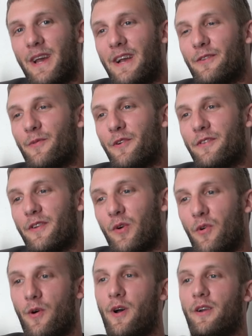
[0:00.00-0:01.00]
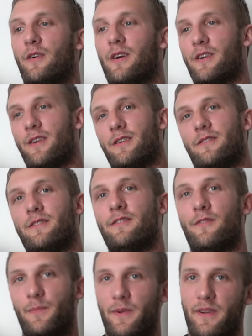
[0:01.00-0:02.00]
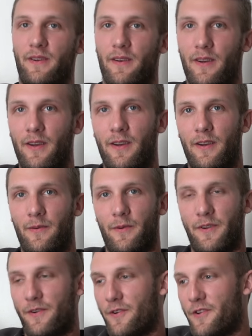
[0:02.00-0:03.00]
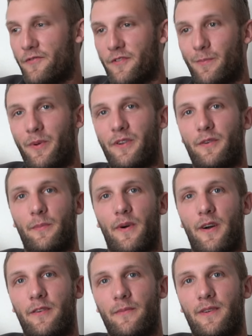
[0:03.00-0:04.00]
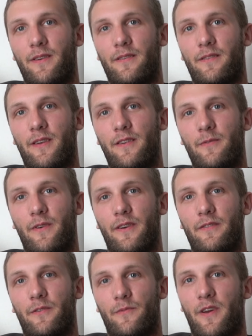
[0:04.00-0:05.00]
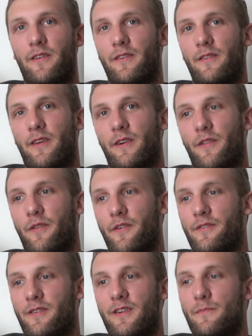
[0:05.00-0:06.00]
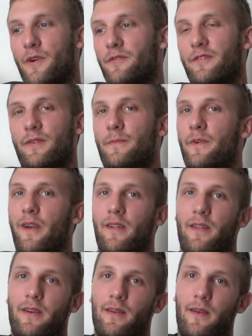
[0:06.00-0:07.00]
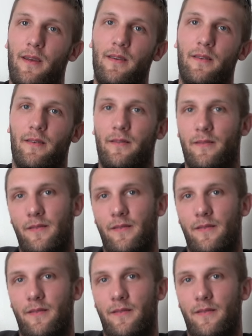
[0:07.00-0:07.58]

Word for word: guys want to say, "Oh, I got an 18 speed." Well, you don't even split the bottom gears, anyways. You're running it like a 13. Most of them run it like an eight.